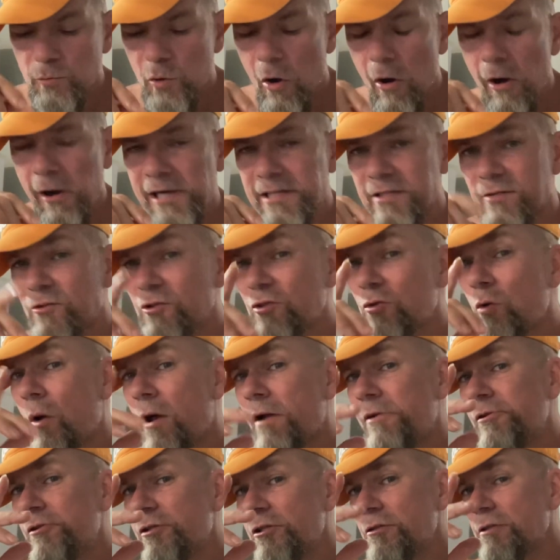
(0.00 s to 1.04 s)
All right, so
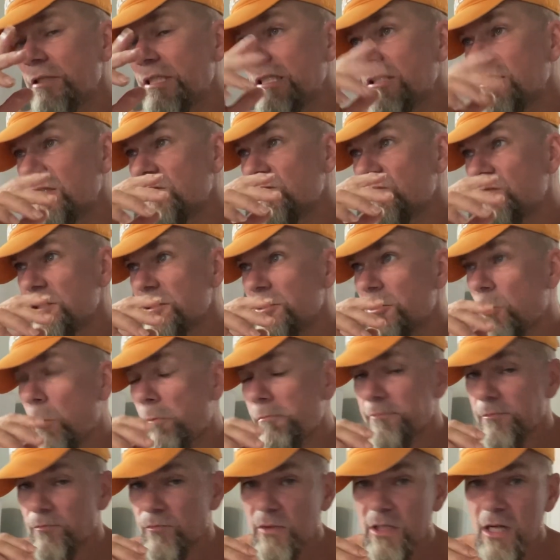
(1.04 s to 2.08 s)
I know in this video,
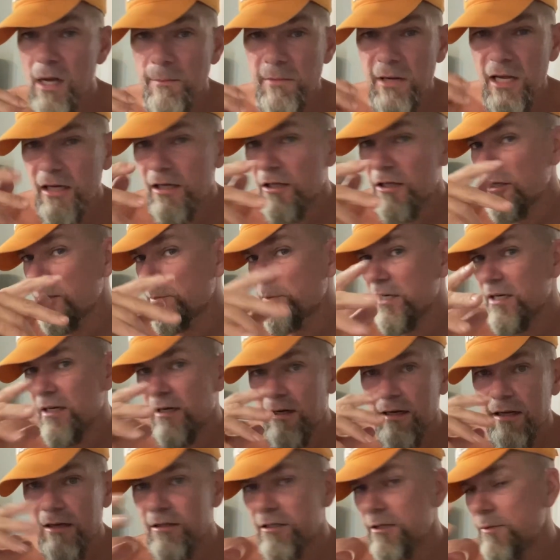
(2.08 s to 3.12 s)
I'm not clipping in
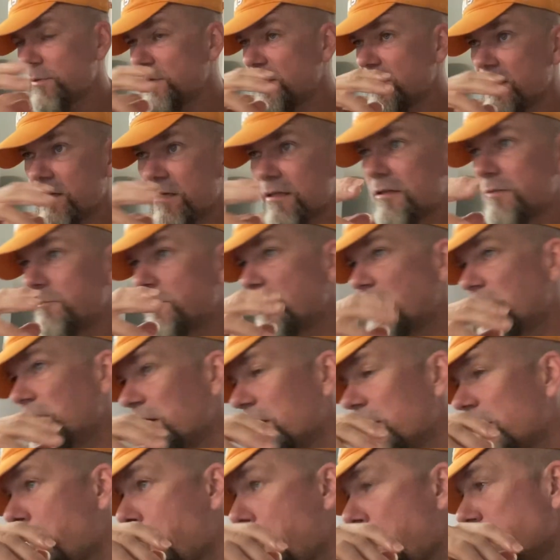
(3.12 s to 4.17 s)
and I clip it in and clip it in
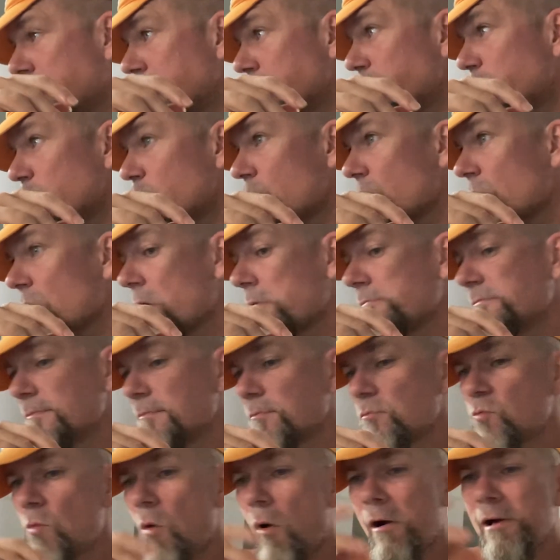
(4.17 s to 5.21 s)
now.
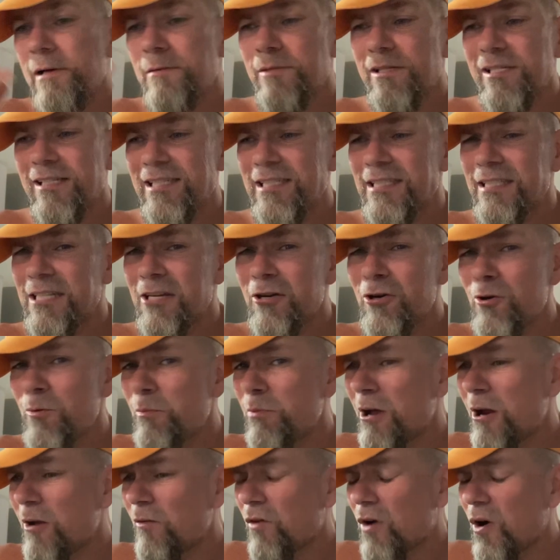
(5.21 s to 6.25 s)
I bought a
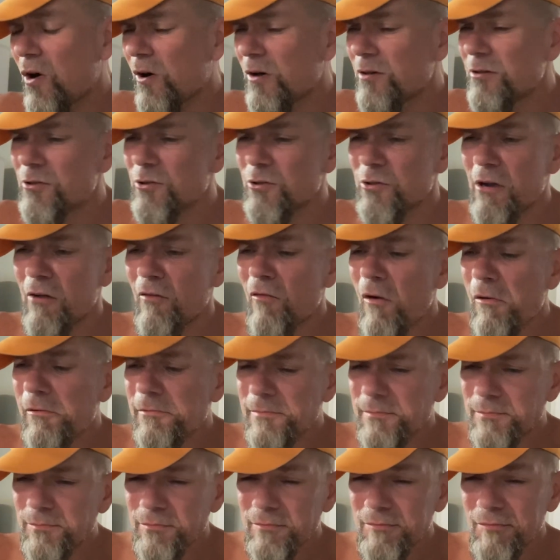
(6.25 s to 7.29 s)
terabyte of a hard drive
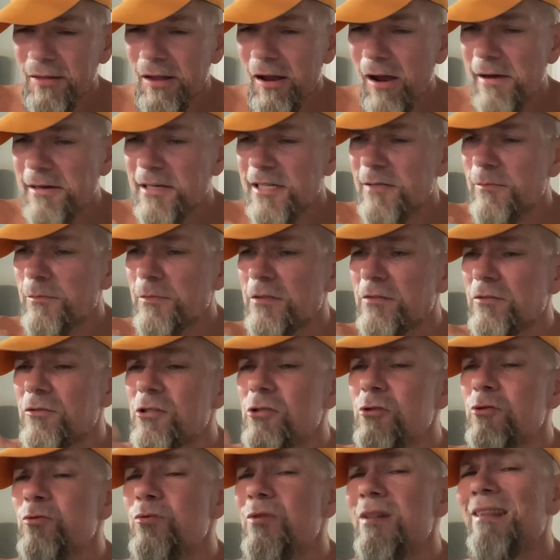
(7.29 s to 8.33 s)
and I've been
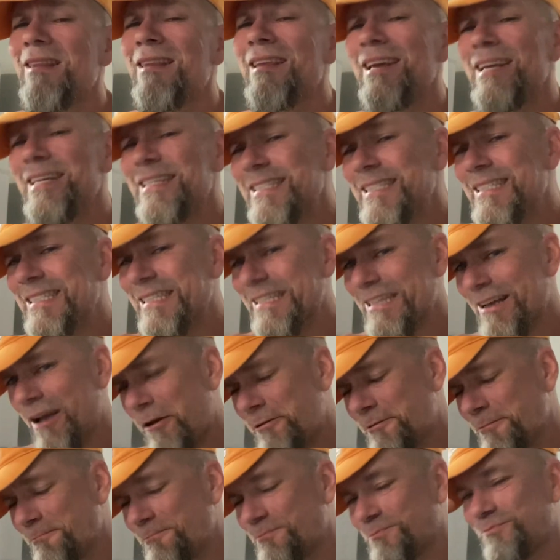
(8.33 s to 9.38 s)
too lazy
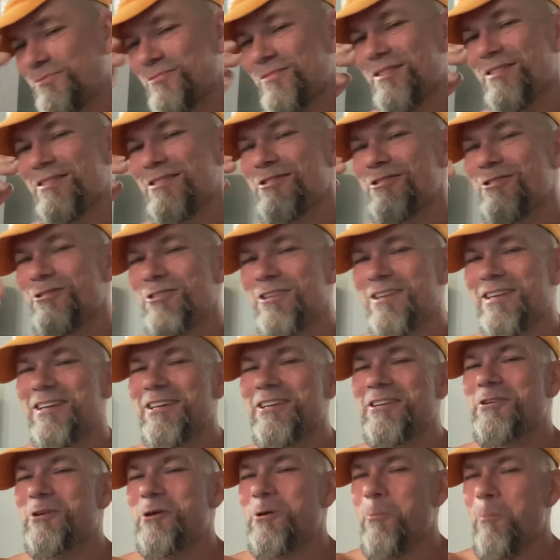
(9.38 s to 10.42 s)
to hook
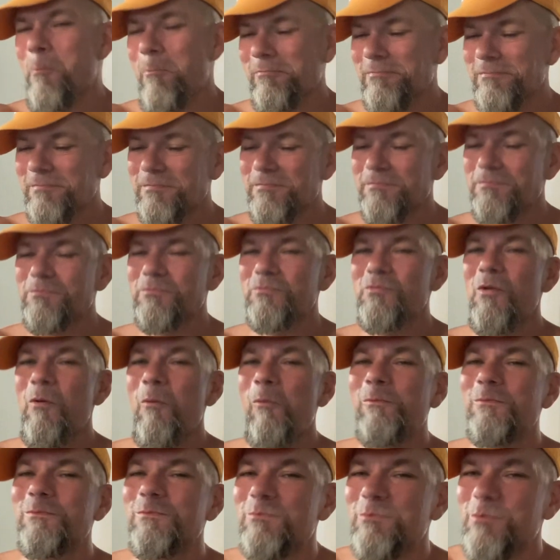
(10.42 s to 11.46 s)
it up,
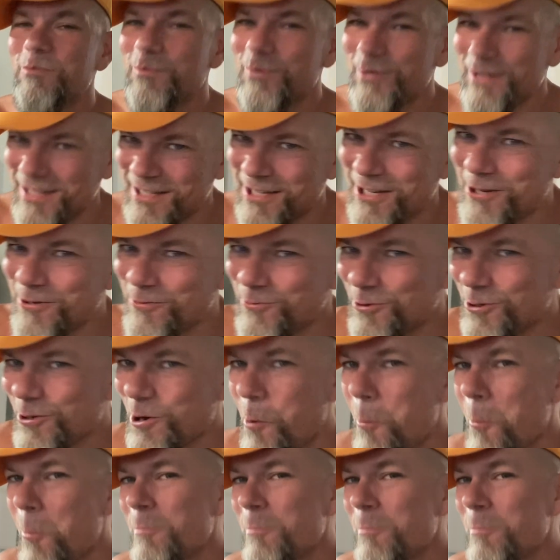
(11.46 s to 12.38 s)
but I will.